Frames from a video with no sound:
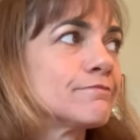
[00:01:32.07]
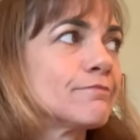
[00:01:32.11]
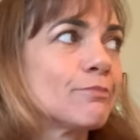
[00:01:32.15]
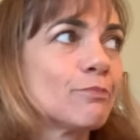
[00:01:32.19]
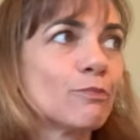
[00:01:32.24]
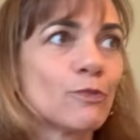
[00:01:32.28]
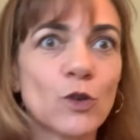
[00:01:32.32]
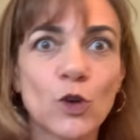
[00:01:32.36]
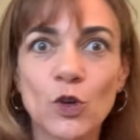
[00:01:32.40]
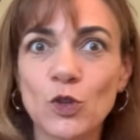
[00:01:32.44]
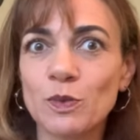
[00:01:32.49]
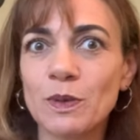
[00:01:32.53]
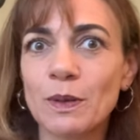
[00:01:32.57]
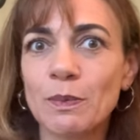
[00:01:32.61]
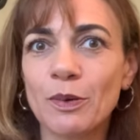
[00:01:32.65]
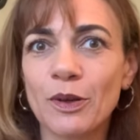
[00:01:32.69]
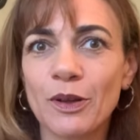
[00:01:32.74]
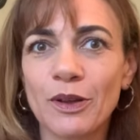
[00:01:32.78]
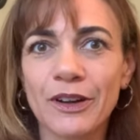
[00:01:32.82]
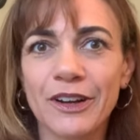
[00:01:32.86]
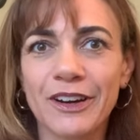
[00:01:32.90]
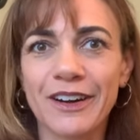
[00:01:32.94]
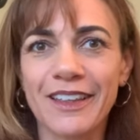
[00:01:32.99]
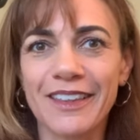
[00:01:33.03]
Most people
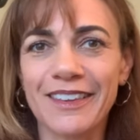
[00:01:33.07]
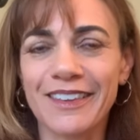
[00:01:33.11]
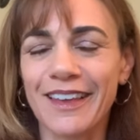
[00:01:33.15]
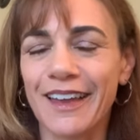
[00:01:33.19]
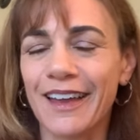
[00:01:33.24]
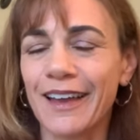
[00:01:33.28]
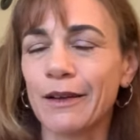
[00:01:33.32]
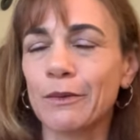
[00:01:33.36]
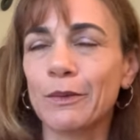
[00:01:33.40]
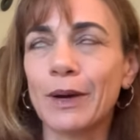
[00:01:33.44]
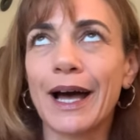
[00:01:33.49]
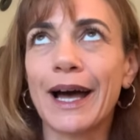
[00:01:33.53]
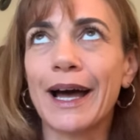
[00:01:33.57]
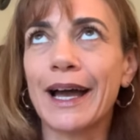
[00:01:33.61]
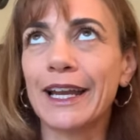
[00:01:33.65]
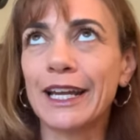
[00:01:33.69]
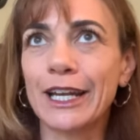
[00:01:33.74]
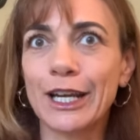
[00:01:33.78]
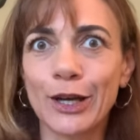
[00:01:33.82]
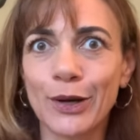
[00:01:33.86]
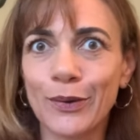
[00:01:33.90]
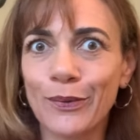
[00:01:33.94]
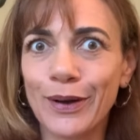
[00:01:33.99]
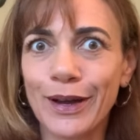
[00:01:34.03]
are going to say, I
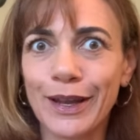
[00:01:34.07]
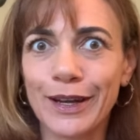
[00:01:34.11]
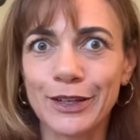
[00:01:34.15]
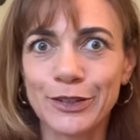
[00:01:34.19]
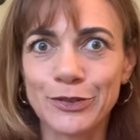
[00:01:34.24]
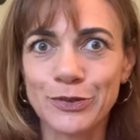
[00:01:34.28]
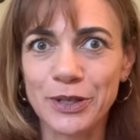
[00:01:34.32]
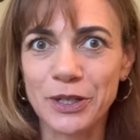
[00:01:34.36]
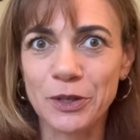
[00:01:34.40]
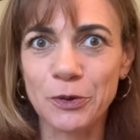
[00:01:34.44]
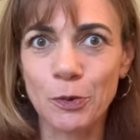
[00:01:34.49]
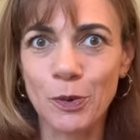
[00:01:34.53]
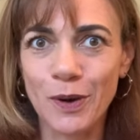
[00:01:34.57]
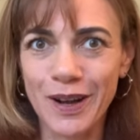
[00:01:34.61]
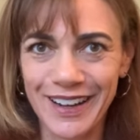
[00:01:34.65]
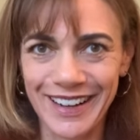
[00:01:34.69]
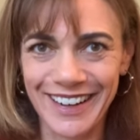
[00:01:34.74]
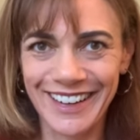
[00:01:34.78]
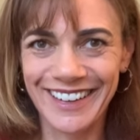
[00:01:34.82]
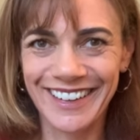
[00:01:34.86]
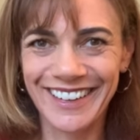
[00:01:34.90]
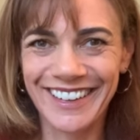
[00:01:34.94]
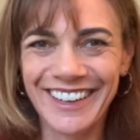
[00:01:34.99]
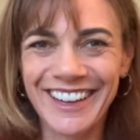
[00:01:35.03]
know how to drink
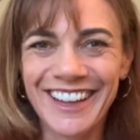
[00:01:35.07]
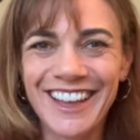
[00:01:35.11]
wine.